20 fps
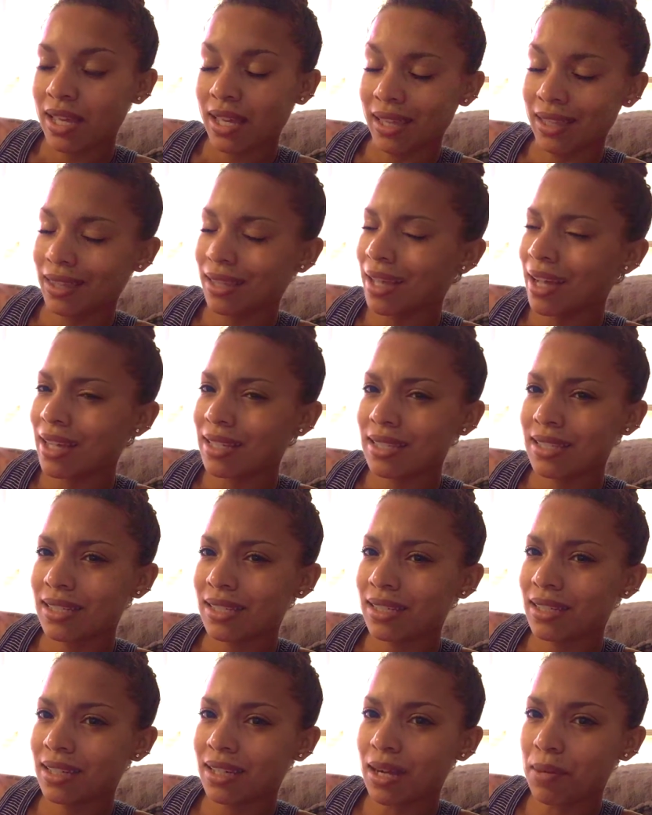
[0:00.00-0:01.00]
it
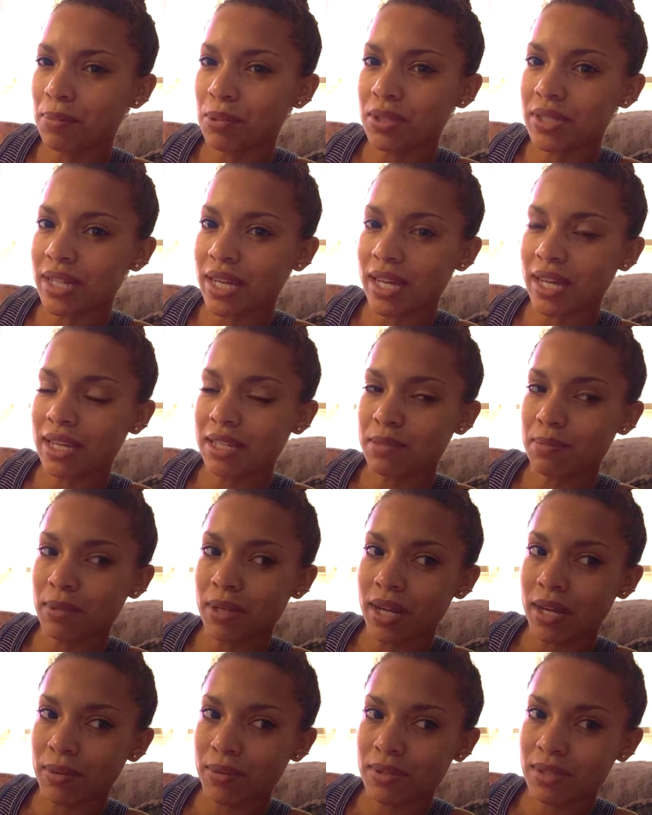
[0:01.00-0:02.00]
lasted a couple days,
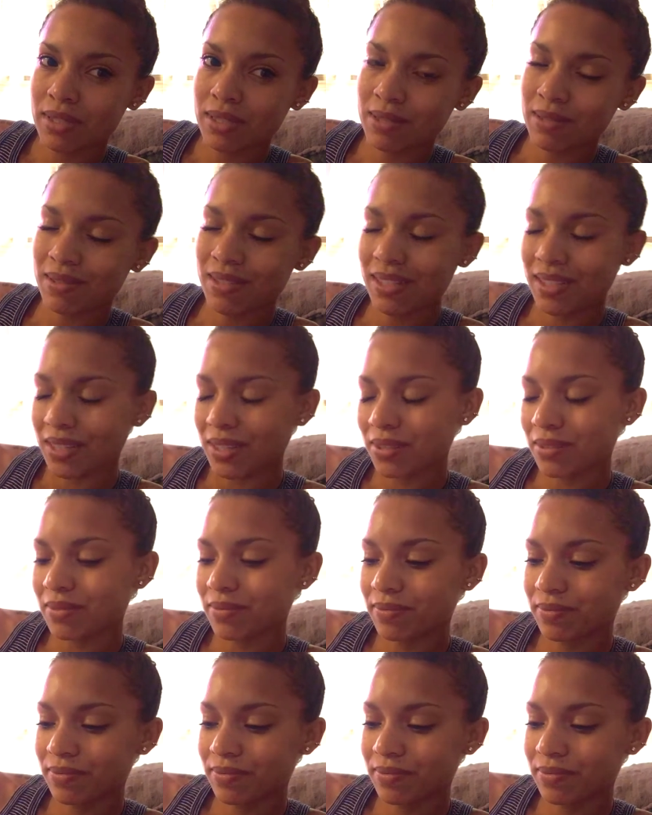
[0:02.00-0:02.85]
but I was, you know,